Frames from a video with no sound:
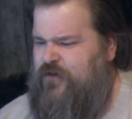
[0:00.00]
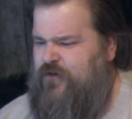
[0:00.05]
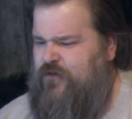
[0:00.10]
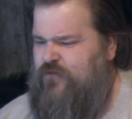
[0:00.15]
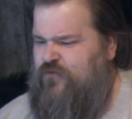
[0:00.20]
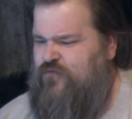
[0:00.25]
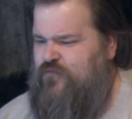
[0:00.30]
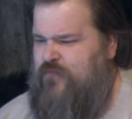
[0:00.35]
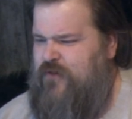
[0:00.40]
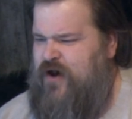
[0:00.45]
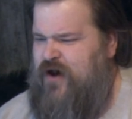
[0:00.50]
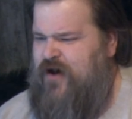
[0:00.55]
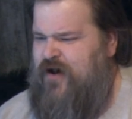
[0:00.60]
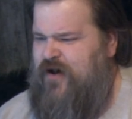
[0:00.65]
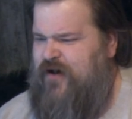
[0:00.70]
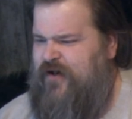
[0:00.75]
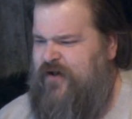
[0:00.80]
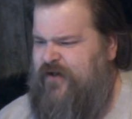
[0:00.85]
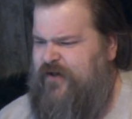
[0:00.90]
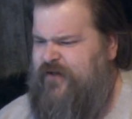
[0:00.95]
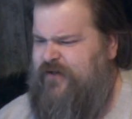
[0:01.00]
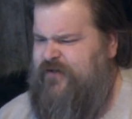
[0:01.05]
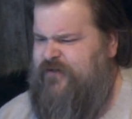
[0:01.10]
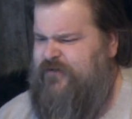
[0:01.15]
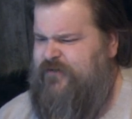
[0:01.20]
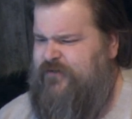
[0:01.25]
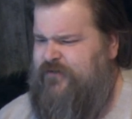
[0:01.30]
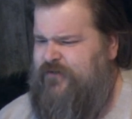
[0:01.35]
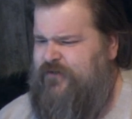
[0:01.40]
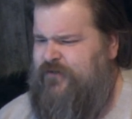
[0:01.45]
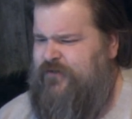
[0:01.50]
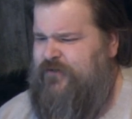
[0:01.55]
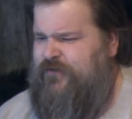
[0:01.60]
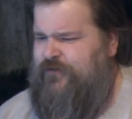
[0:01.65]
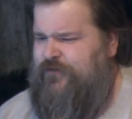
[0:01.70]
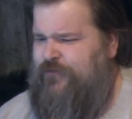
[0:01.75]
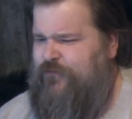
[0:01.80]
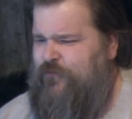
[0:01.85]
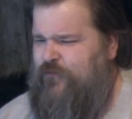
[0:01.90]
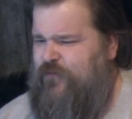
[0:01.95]
Oh my,
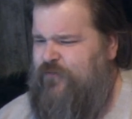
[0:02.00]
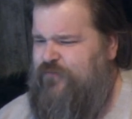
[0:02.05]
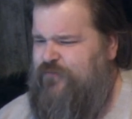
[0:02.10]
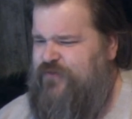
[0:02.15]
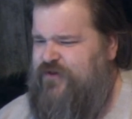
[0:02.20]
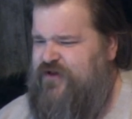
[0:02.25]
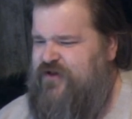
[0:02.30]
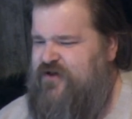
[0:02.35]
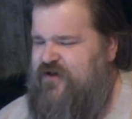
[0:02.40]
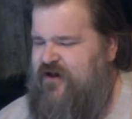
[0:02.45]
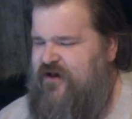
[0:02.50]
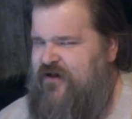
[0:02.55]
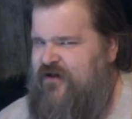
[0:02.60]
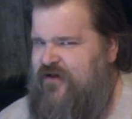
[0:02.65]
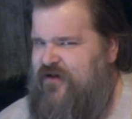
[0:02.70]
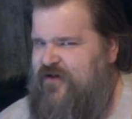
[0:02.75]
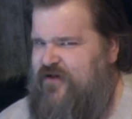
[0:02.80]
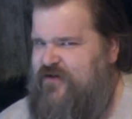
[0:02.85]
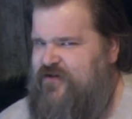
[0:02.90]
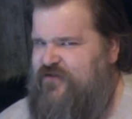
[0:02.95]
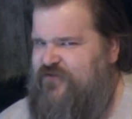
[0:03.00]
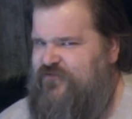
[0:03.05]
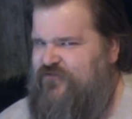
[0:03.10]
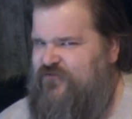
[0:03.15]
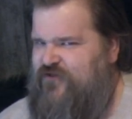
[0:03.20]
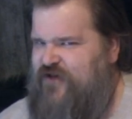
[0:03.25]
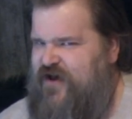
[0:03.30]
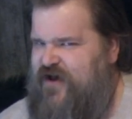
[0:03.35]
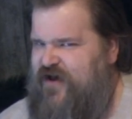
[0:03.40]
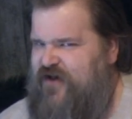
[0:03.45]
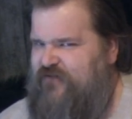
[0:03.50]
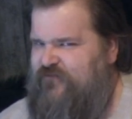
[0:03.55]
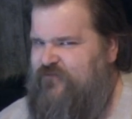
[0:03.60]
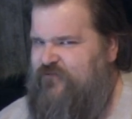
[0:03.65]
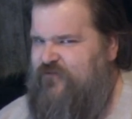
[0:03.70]
what big eyes you have,